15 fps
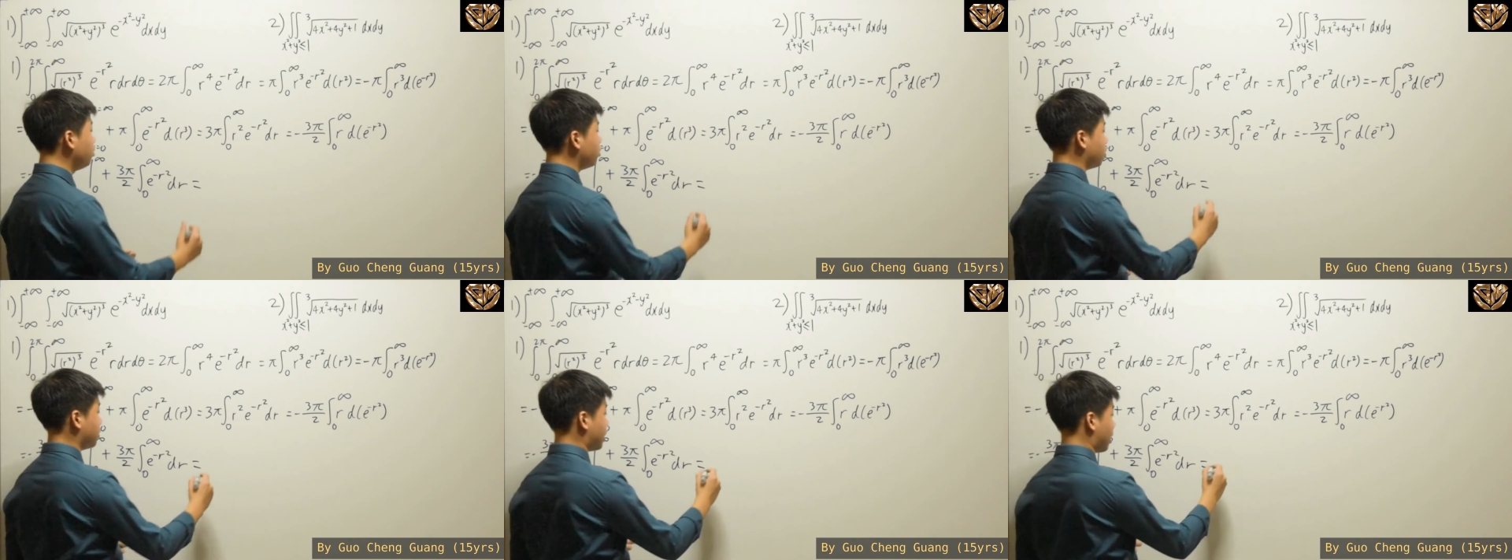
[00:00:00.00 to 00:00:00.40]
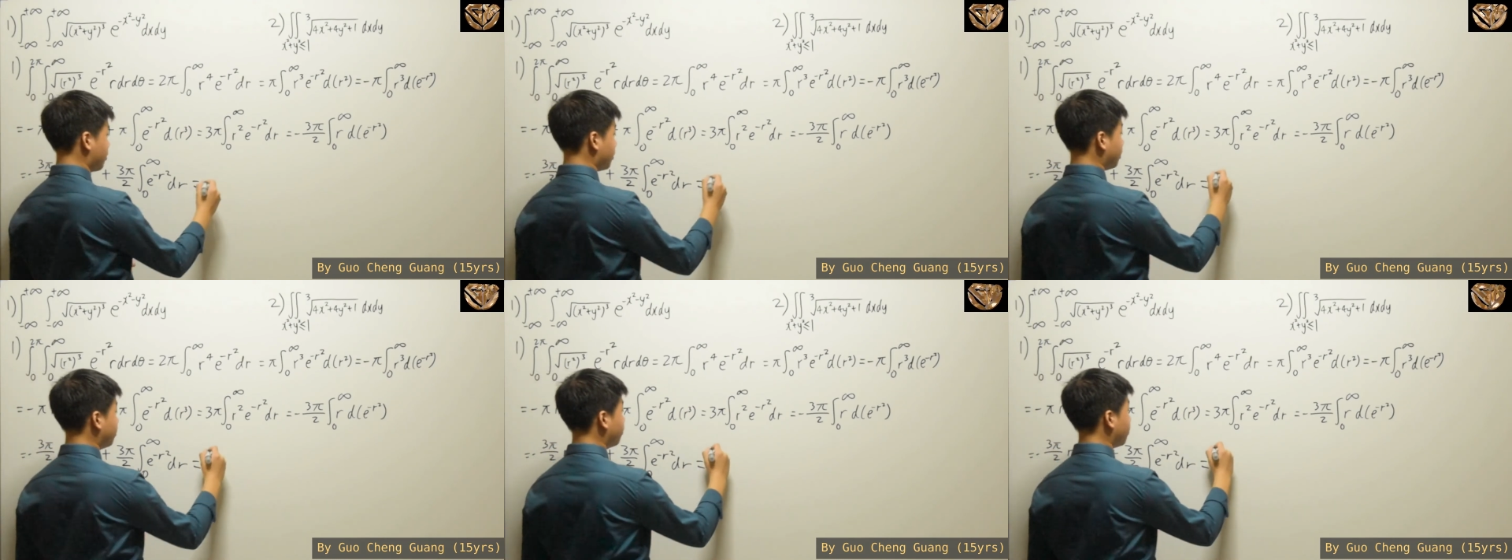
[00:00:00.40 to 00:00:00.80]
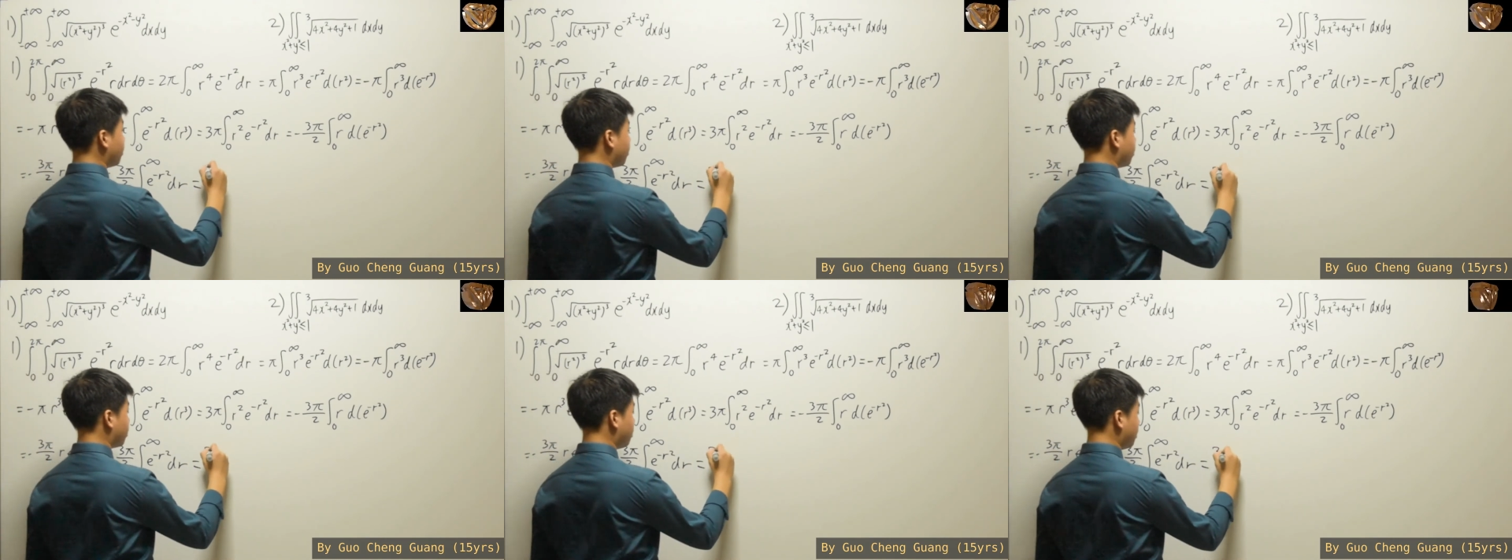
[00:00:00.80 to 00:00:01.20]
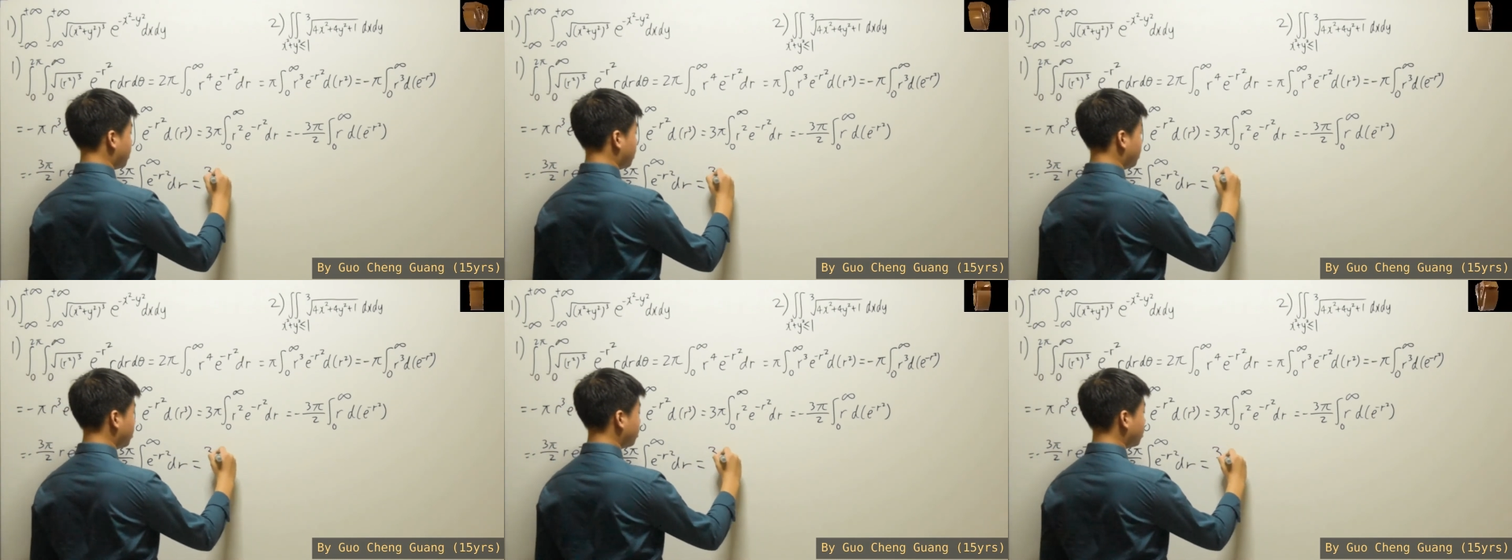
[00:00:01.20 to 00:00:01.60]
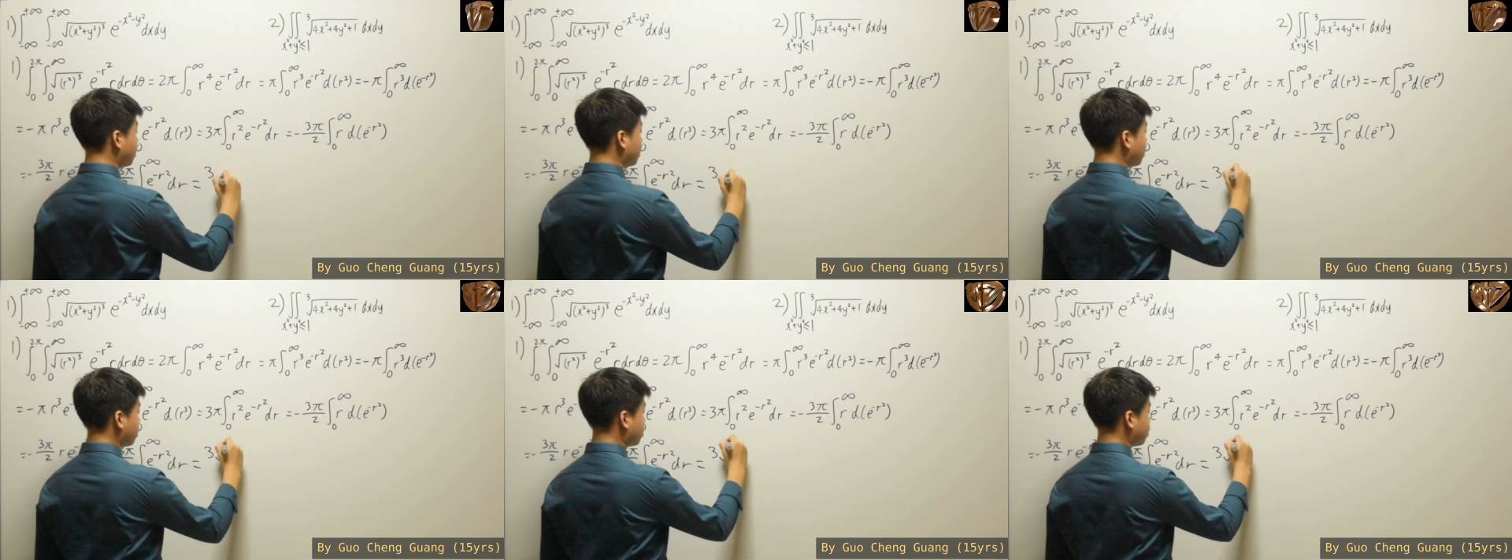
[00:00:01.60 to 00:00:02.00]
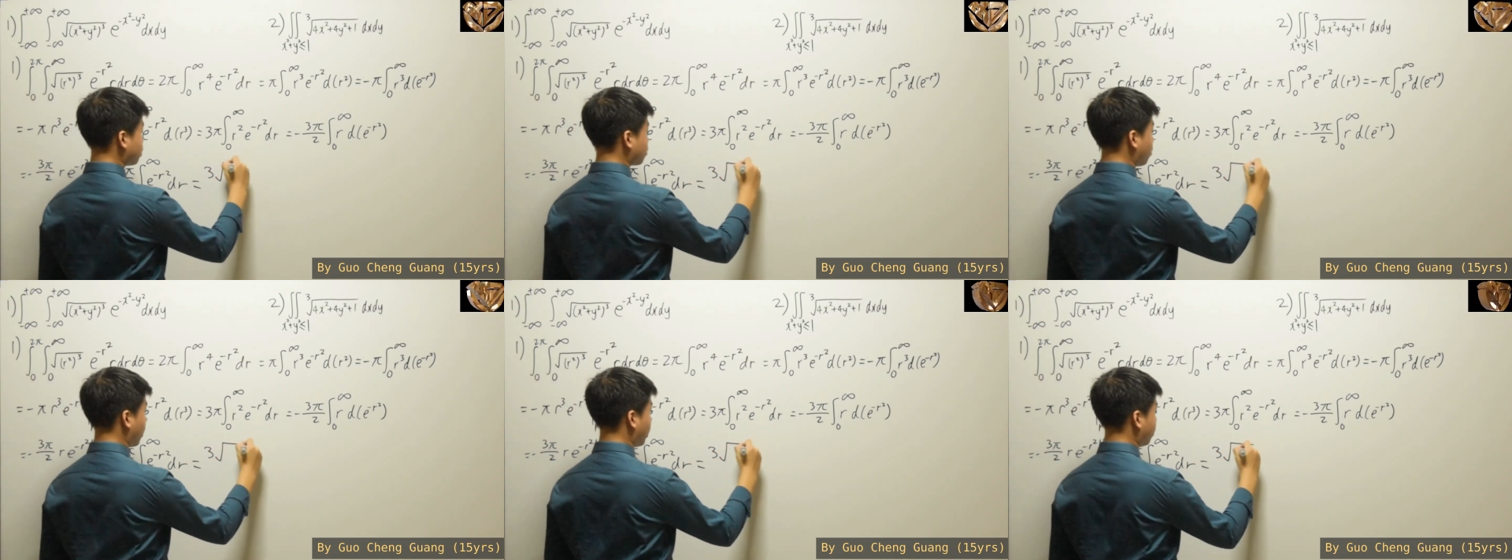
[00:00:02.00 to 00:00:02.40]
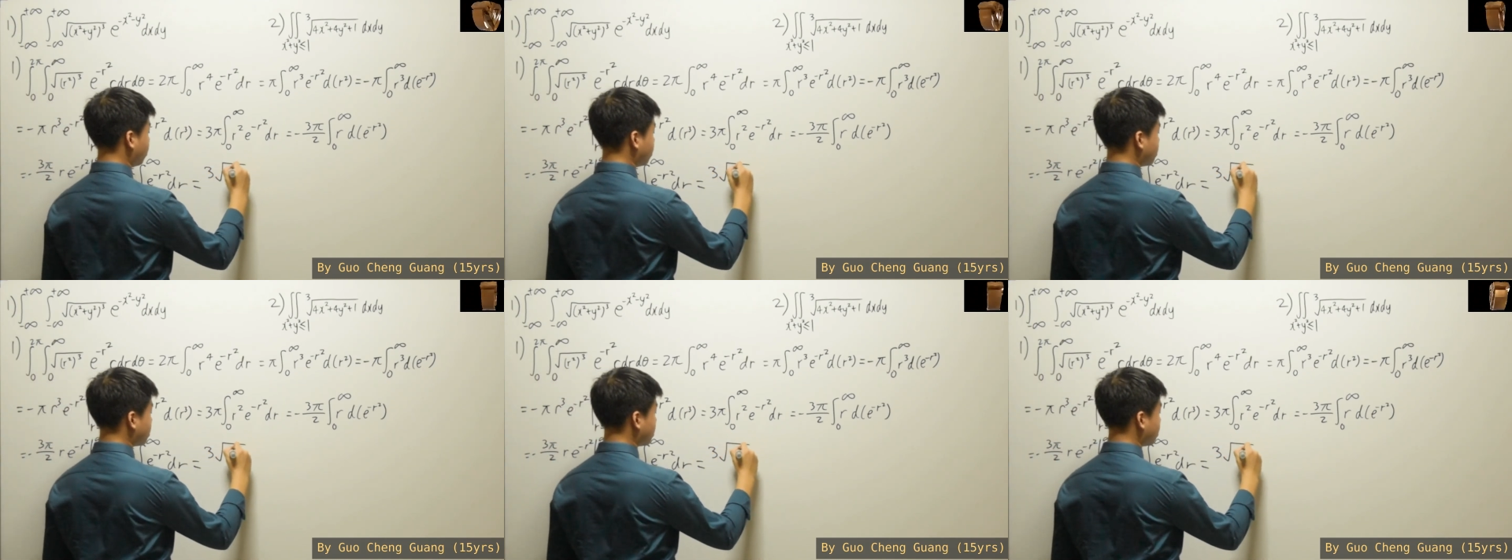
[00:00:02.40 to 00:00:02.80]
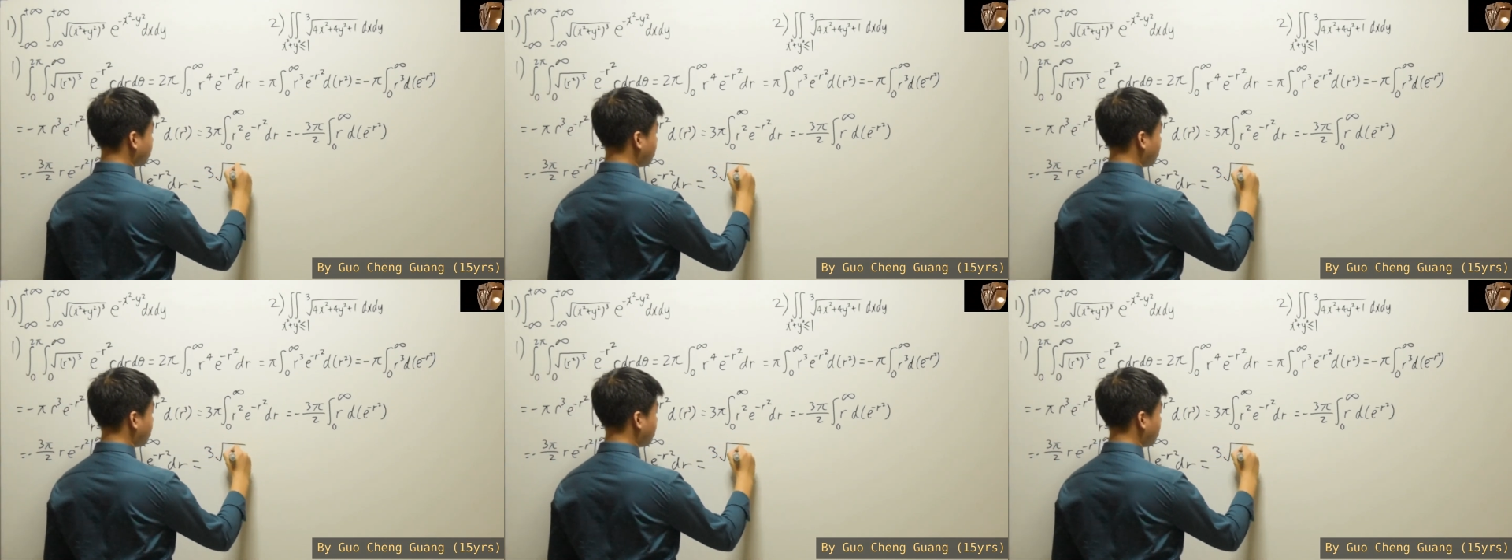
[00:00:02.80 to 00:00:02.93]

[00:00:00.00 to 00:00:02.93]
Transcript: you'll be having 3 square root